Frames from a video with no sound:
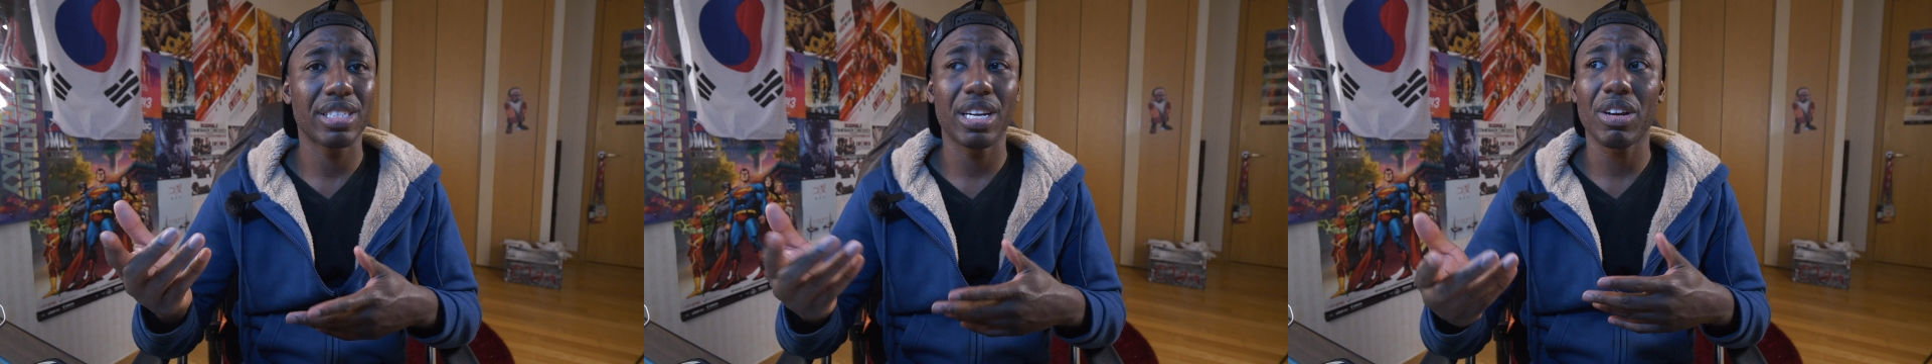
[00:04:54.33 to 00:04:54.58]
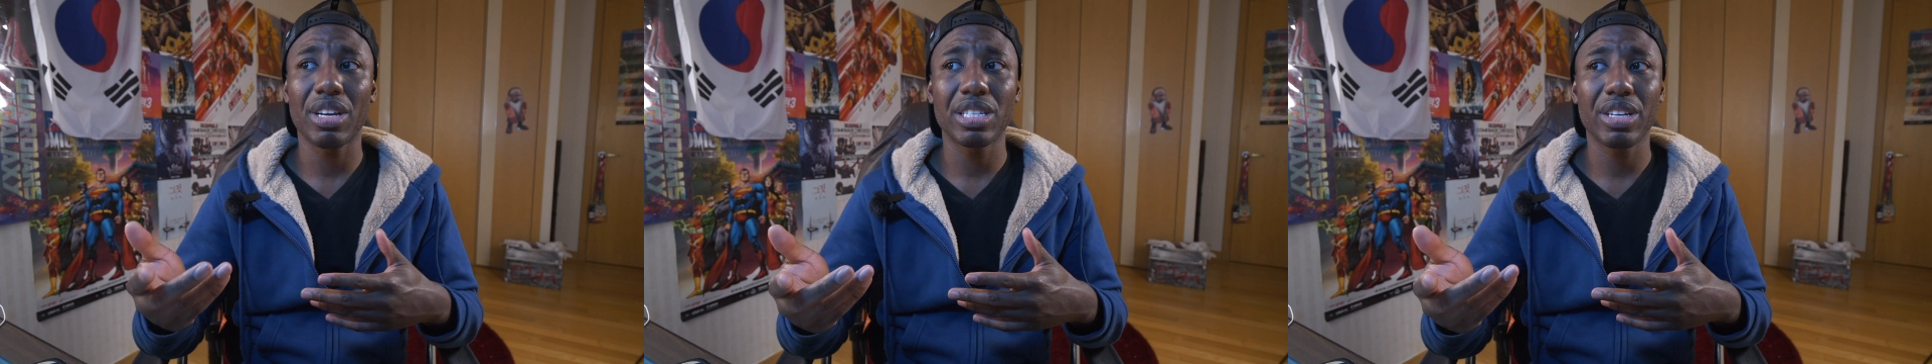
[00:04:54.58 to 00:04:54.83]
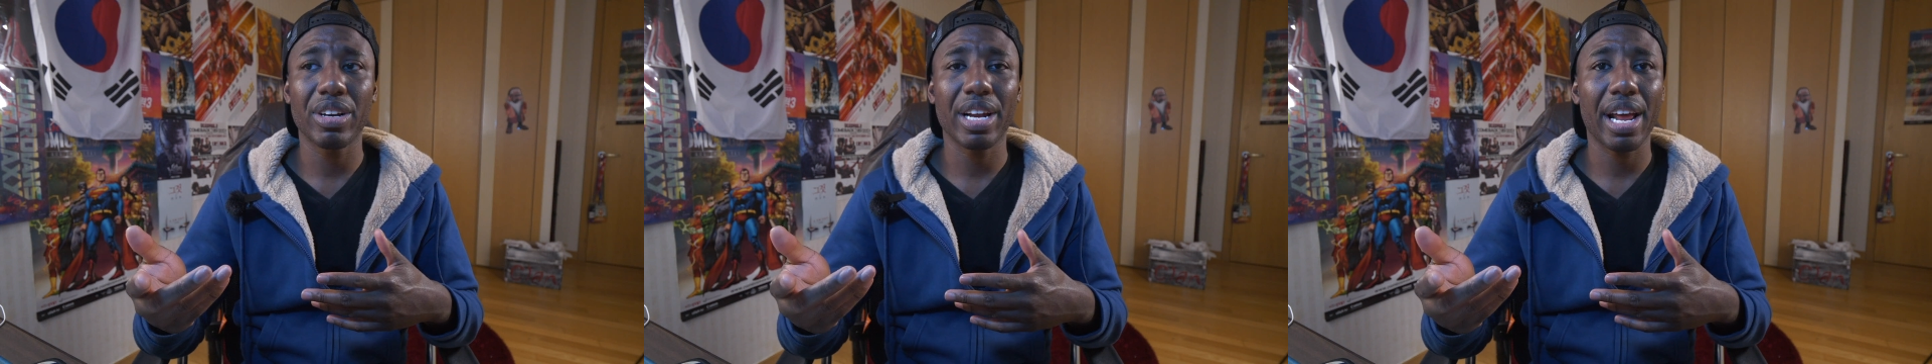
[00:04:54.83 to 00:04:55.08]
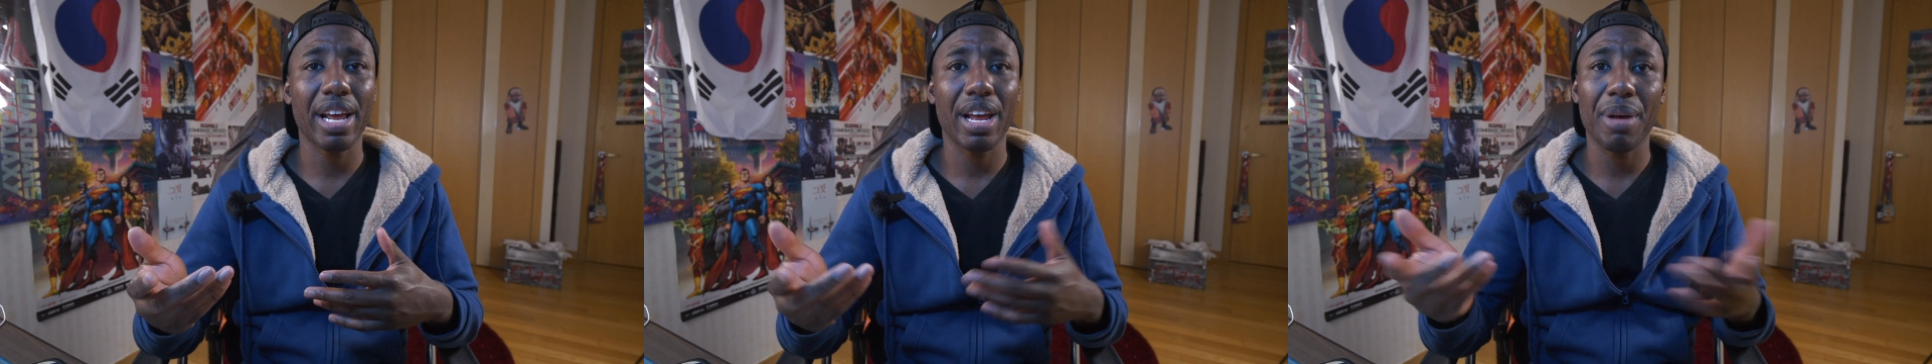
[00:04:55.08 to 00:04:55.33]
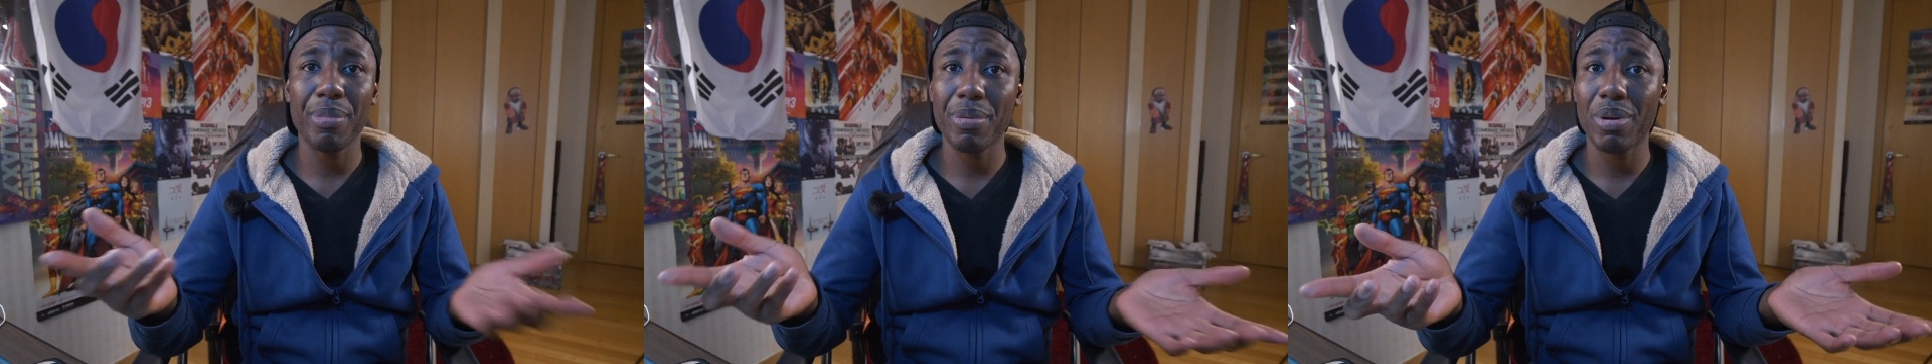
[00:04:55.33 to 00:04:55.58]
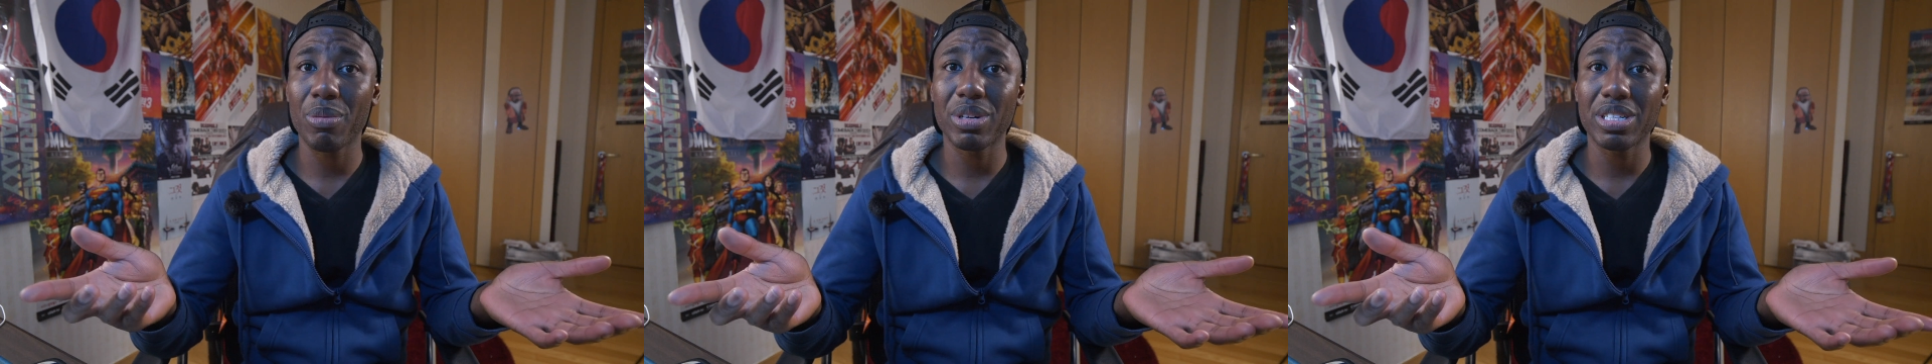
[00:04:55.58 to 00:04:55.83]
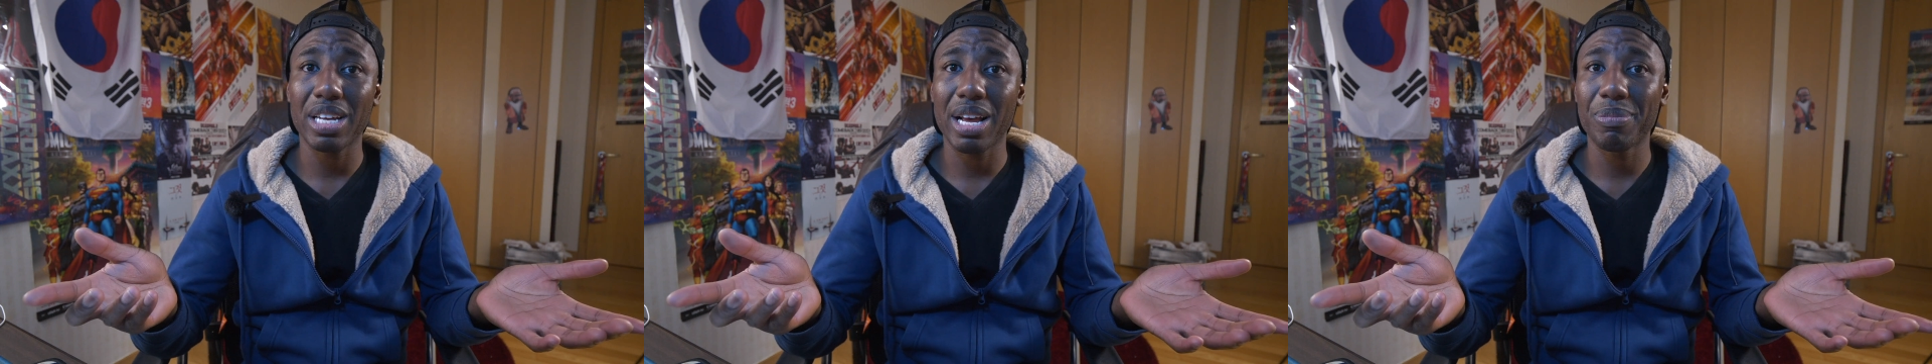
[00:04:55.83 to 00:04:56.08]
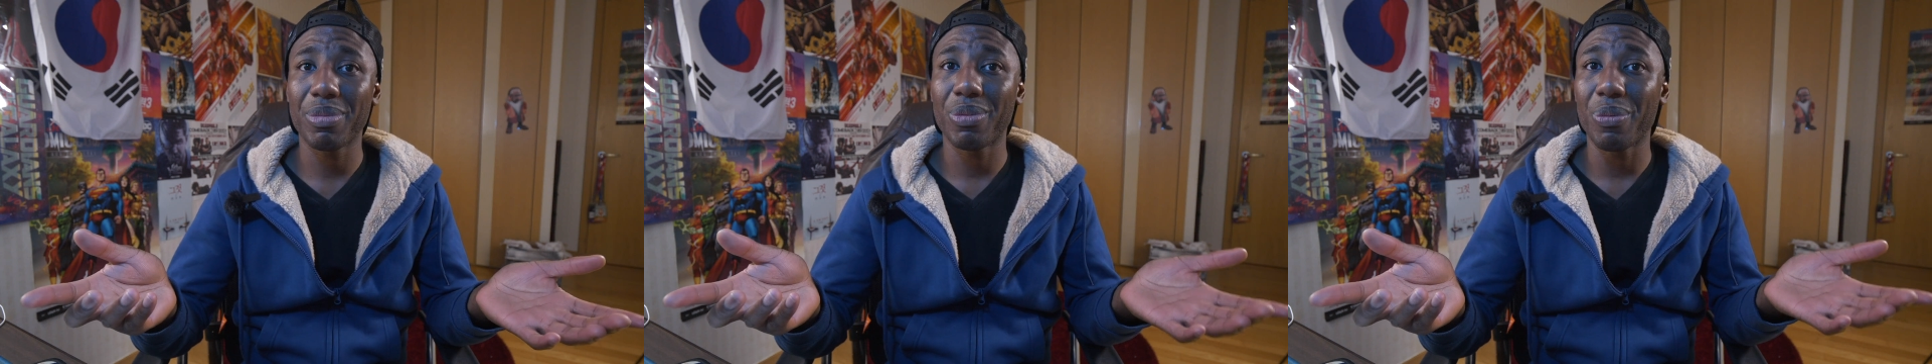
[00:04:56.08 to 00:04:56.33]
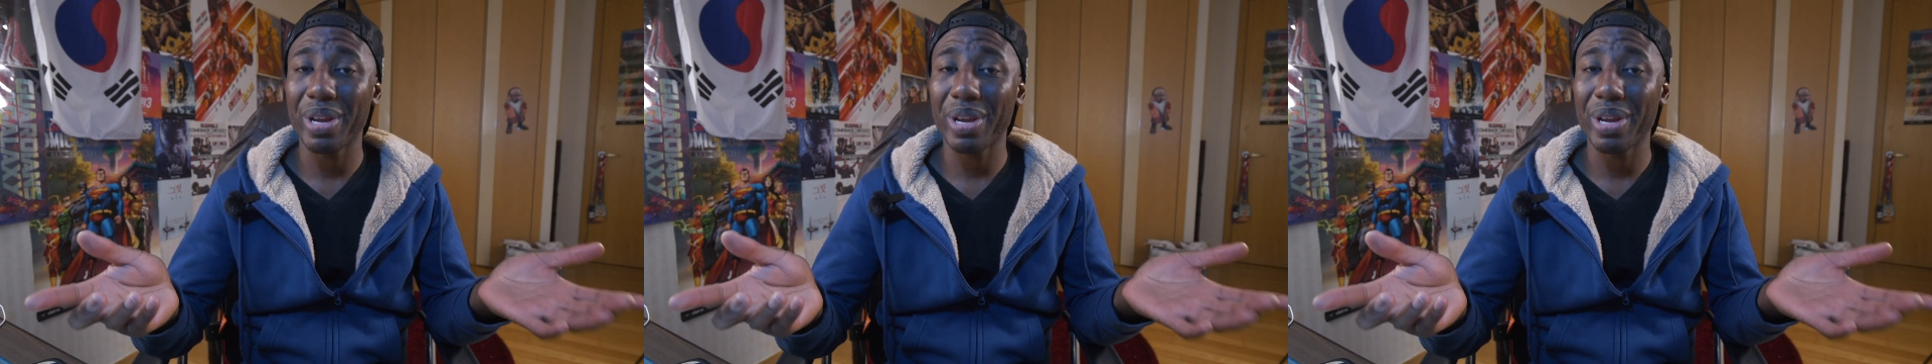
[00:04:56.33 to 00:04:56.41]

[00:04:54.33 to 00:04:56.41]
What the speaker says: You know, considering that I remember at one time